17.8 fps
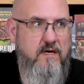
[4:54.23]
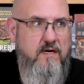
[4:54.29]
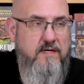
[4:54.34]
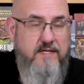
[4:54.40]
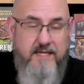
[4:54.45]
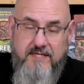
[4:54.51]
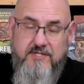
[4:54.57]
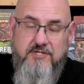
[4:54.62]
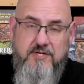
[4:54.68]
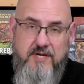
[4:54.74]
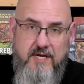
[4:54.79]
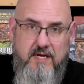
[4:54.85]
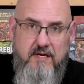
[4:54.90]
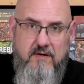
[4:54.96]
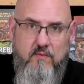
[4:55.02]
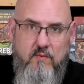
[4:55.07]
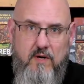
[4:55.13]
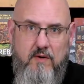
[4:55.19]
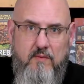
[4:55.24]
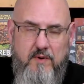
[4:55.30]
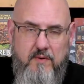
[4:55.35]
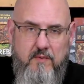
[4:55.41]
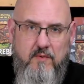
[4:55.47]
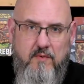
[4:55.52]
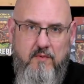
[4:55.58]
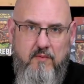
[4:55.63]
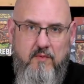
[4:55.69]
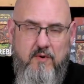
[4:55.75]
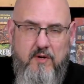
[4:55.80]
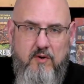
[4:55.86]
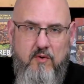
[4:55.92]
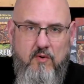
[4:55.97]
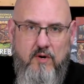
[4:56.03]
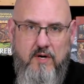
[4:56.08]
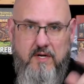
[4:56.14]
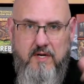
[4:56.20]
yesterday while we were
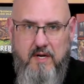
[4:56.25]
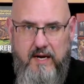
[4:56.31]
recording